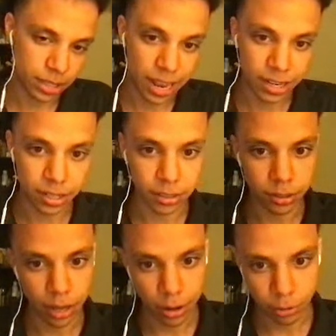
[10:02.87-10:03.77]
lighting
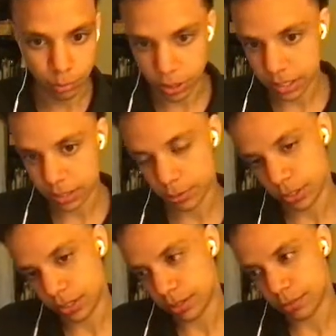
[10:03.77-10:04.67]
how you press it,
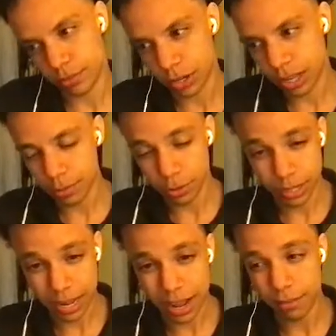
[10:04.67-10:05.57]
which is for keyboards
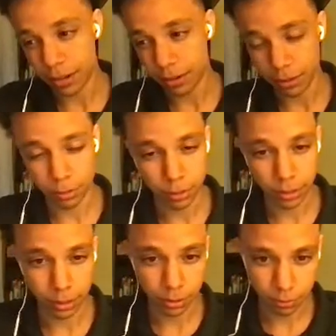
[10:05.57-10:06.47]
that have that
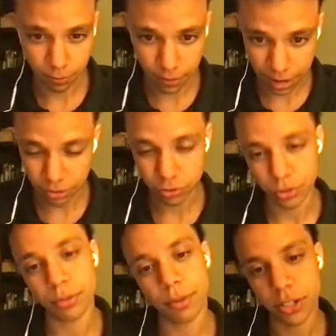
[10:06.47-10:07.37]
availability of
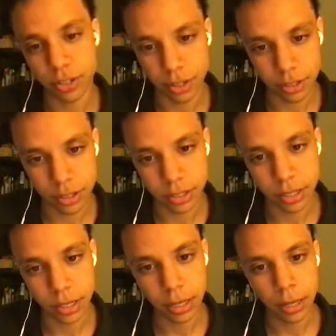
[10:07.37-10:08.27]
extra modulation
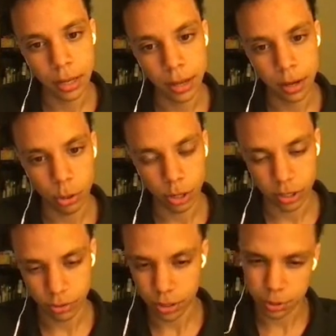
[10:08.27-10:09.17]
or
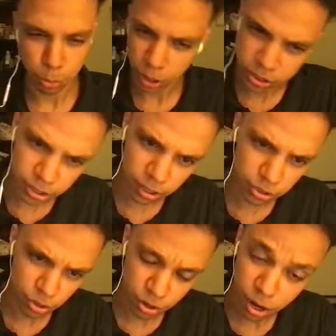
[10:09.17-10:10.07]
extra expression, I guess
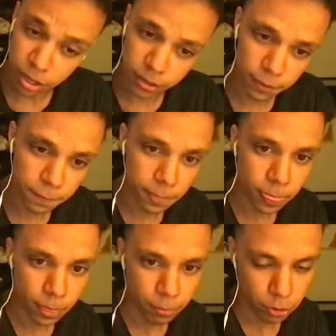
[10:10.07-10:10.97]
you could call it.
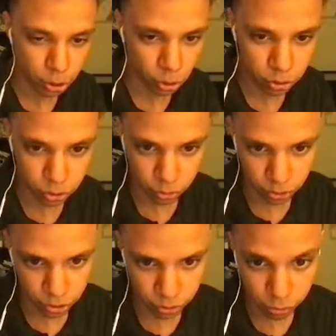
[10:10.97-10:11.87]
But you can also
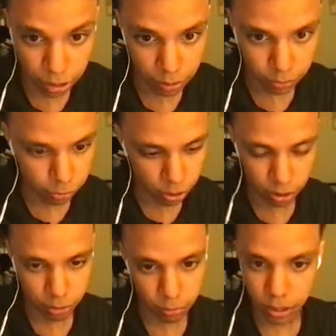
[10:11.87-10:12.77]
just route
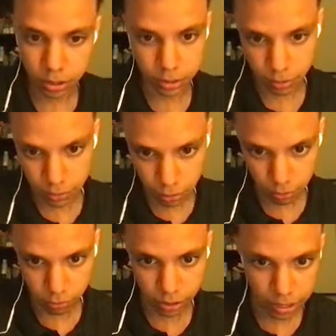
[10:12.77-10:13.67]
regular MIDI stuff. So
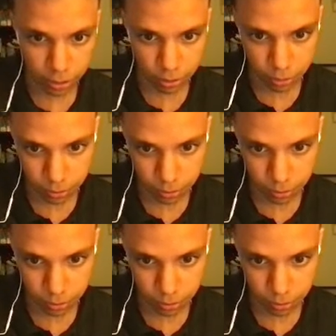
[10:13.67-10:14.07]
right now,